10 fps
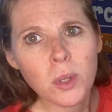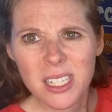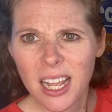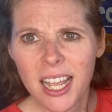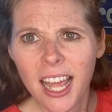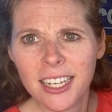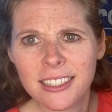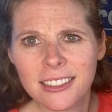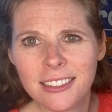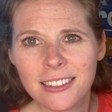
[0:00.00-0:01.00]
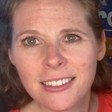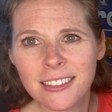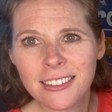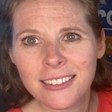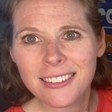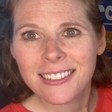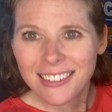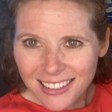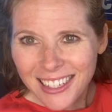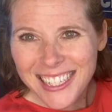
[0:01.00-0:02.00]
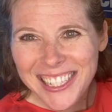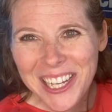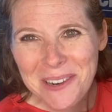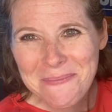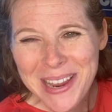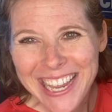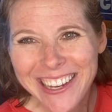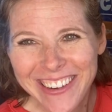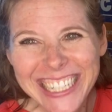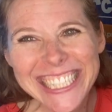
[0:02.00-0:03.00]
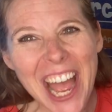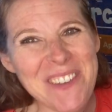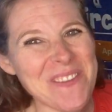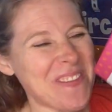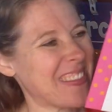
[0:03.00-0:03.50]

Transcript: What is that again? It is a letter P. Great job.